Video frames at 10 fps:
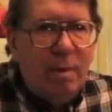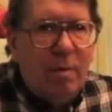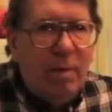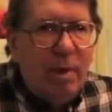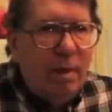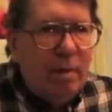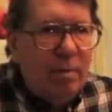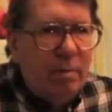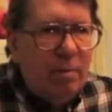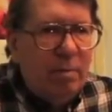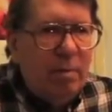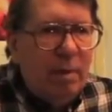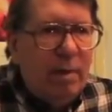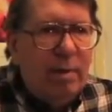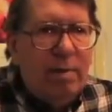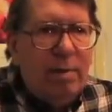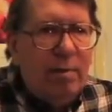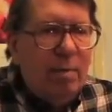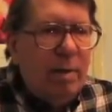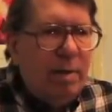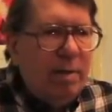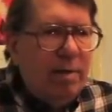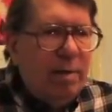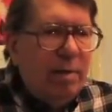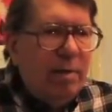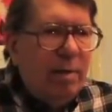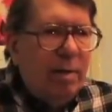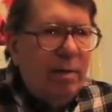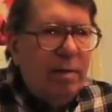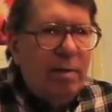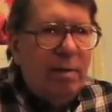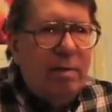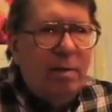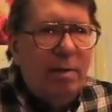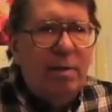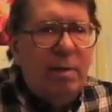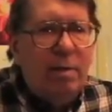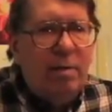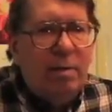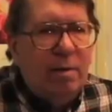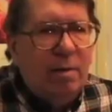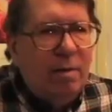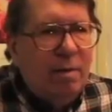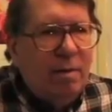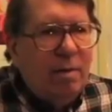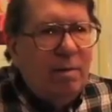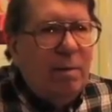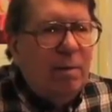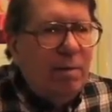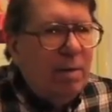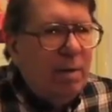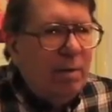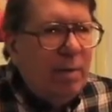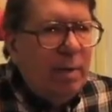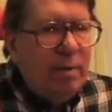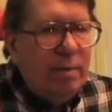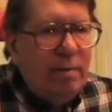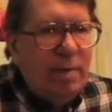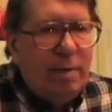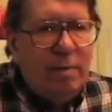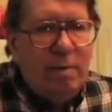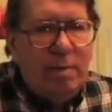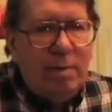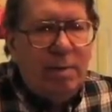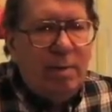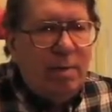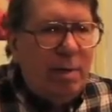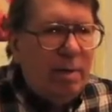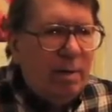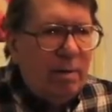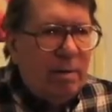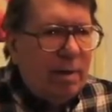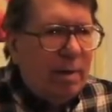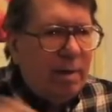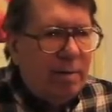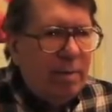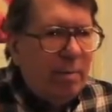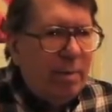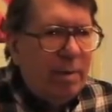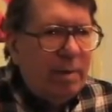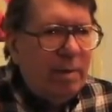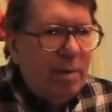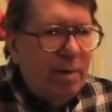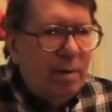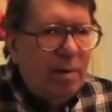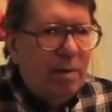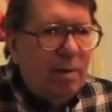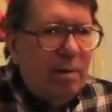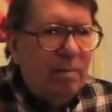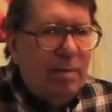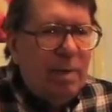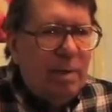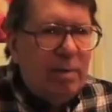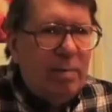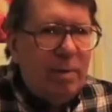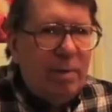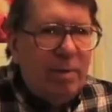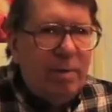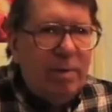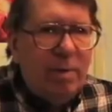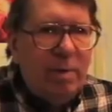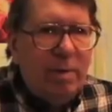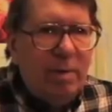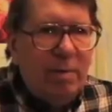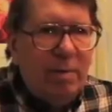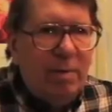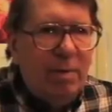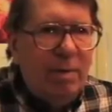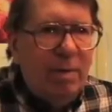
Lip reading: Oh yeah, well he didn't see the data. He said we were sitting around. In fact, this was in an article that I have someplace in the Dallas Morning News, I think it was.